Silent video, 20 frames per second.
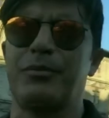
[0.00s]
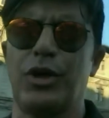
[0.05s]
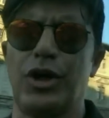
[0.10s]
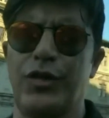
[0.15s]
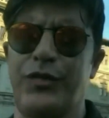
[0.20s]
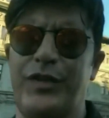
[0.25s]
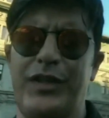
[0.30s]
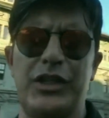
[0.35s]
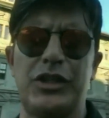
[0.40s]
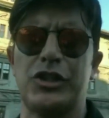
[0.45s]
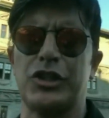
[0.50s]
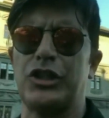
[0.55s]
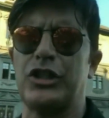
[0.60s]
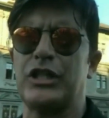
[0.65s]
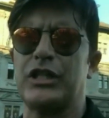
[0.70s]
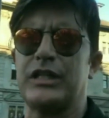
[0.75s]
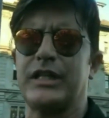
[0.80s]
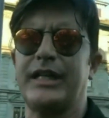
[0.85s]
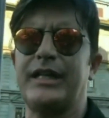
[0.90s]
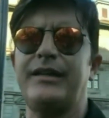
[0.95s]
Murphy's
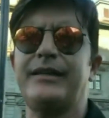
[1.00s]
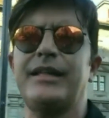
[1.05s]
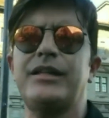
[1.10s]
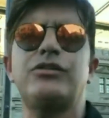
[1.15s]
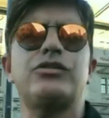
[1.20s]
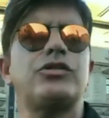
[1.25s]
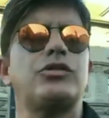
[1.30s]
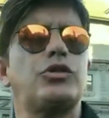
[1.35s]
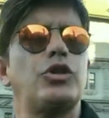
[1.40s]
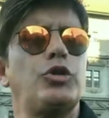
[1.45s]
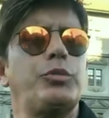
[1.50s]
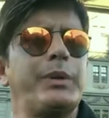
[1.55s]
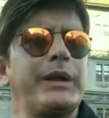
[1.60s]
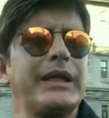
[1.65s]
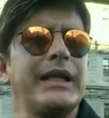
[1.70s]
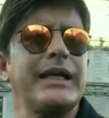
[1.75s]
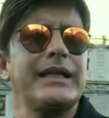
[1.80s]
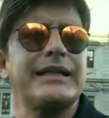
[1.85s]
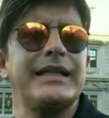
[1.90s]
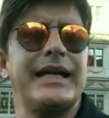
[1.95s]
Law, anything
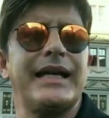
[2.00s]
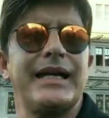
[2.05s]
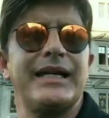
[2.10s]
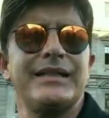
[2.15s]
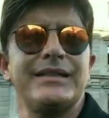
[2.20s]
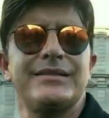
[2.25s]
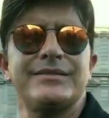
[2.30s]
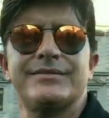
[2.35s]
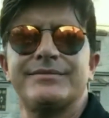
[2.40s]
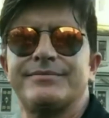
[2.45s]
stupid like that,